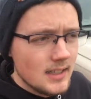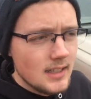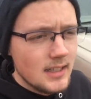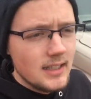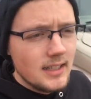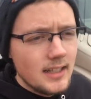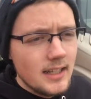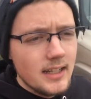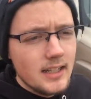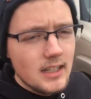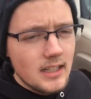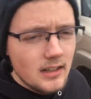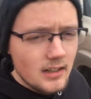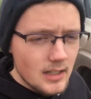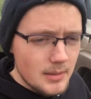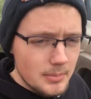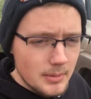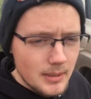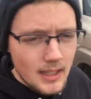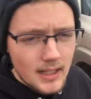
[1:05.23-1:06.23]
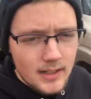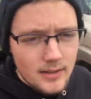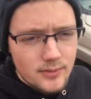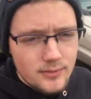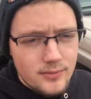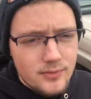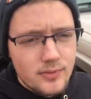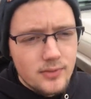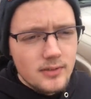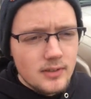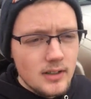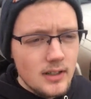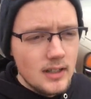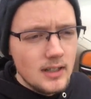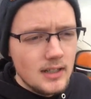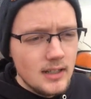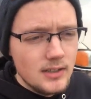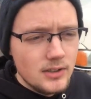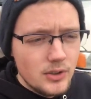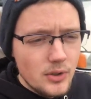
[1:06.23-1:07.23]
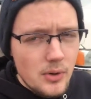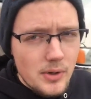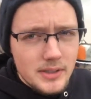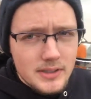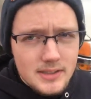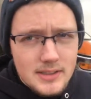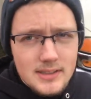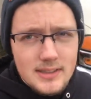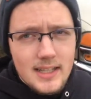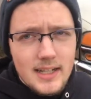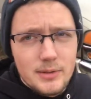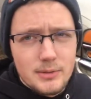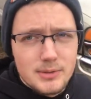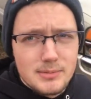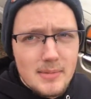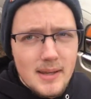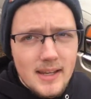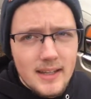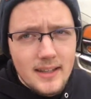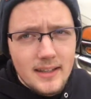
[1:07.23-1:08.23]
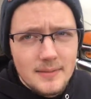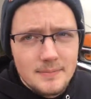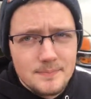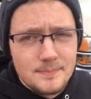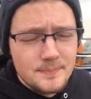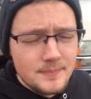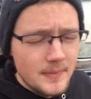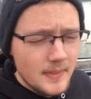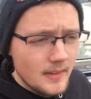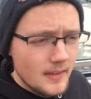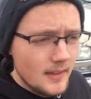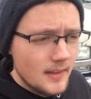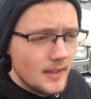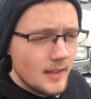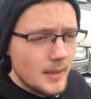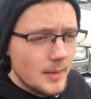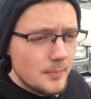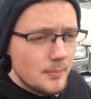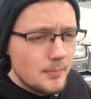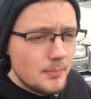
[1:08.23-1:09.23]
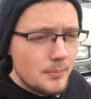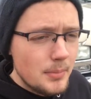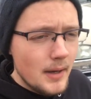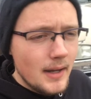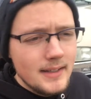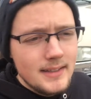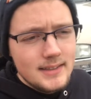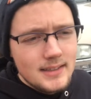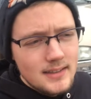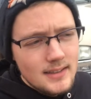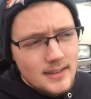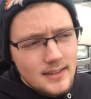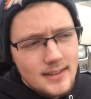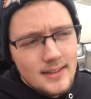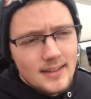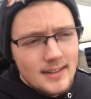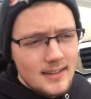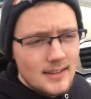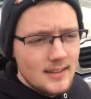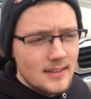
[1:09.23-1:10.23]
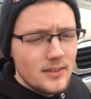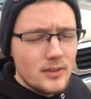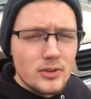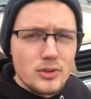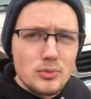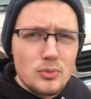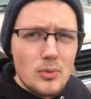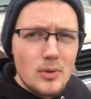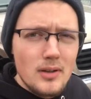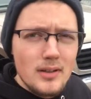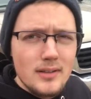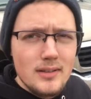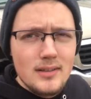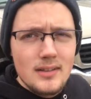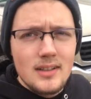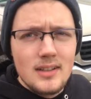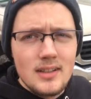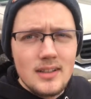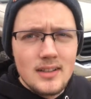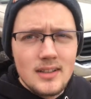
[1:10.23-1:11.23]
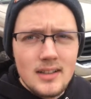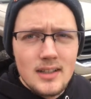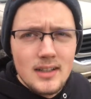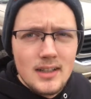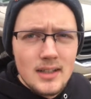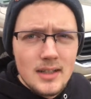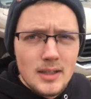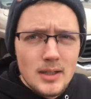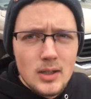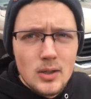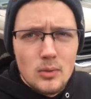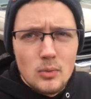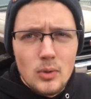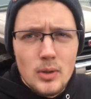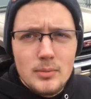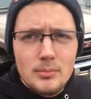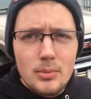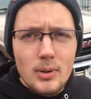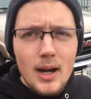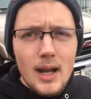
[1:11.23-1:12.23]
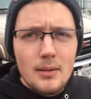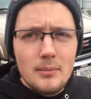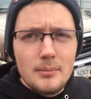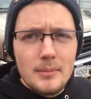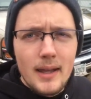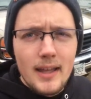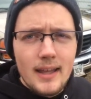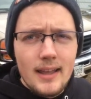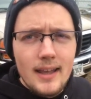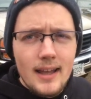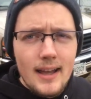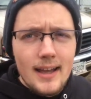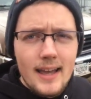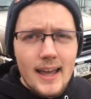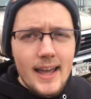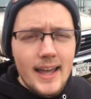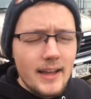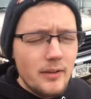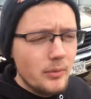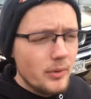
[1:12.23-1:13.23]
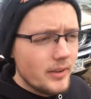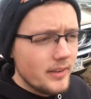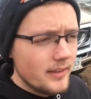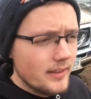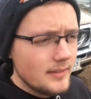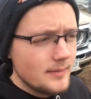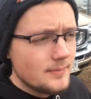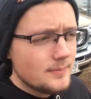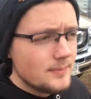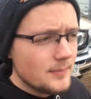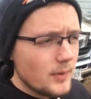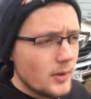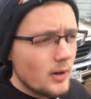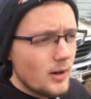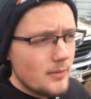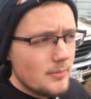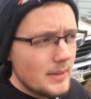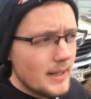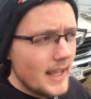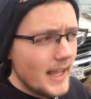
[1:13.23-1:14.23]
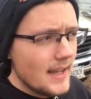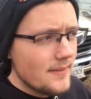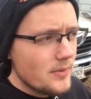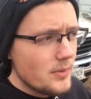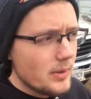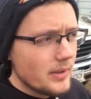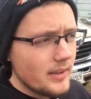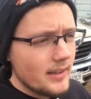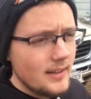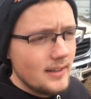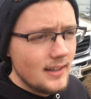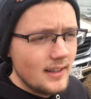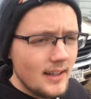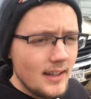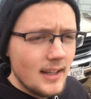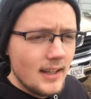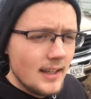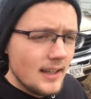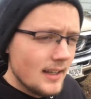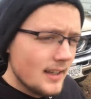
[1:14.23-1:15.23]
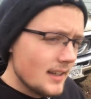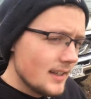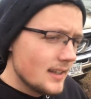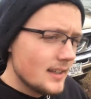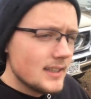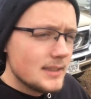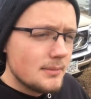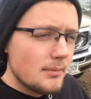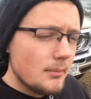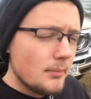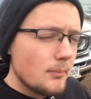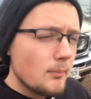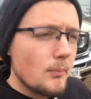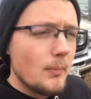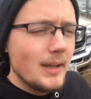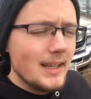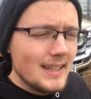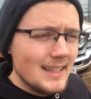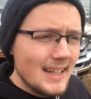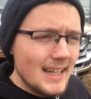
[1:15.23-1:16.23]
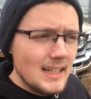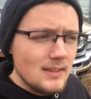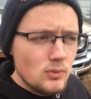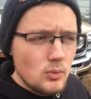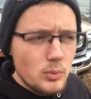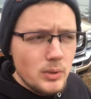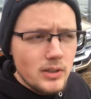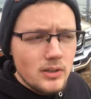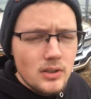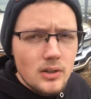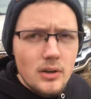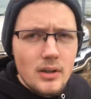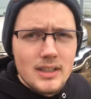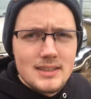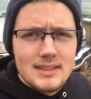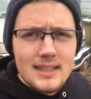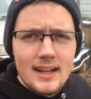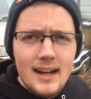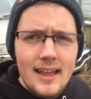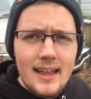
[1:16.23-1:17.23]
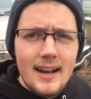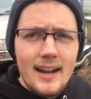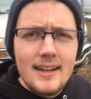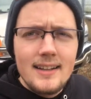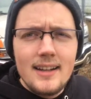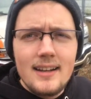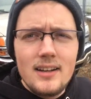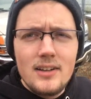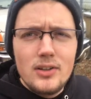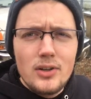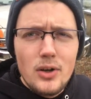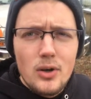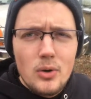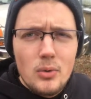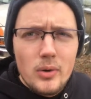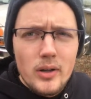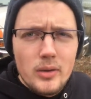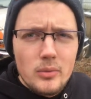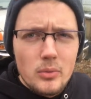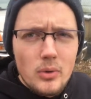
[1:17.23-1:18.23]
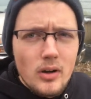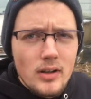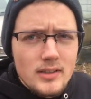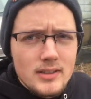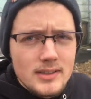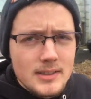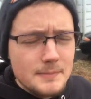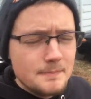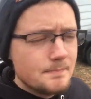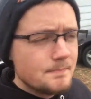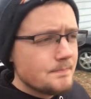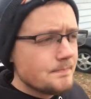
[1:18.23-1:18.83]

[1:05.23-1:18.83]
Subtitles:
It cleared up a lot of noises that it was making, but there's one problem I had with it, or I've been having with it. It's making kind of a weird noise, and I didn't know what it was